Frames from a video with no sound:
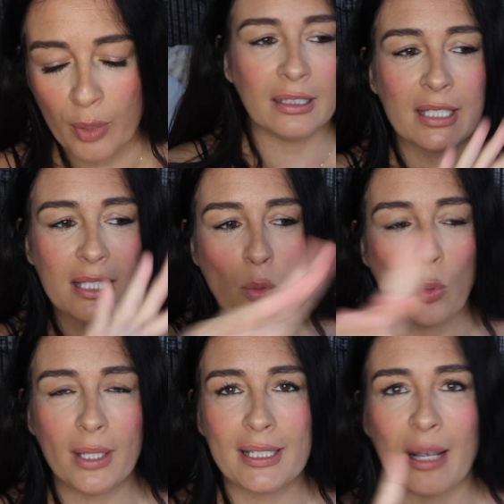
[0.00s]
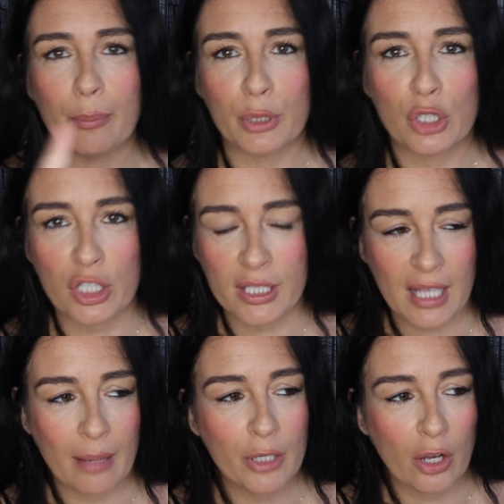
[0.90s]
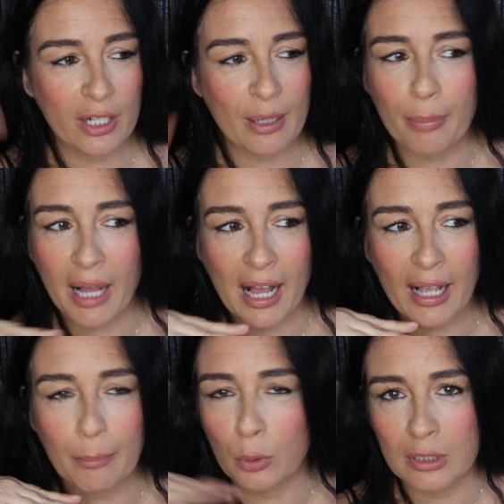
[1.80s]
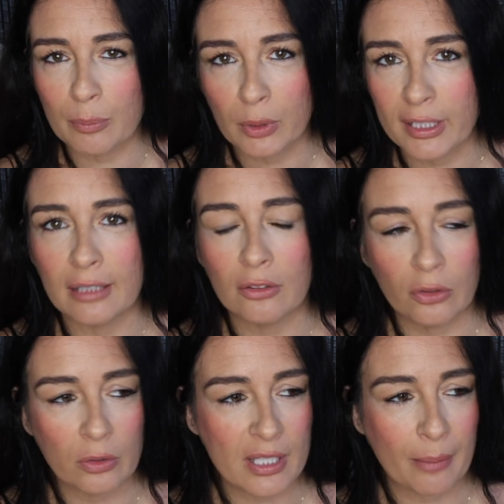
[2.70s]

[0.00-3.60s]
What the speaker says: This is a one-time purchase. I'm not gonna buy multiple Kindles.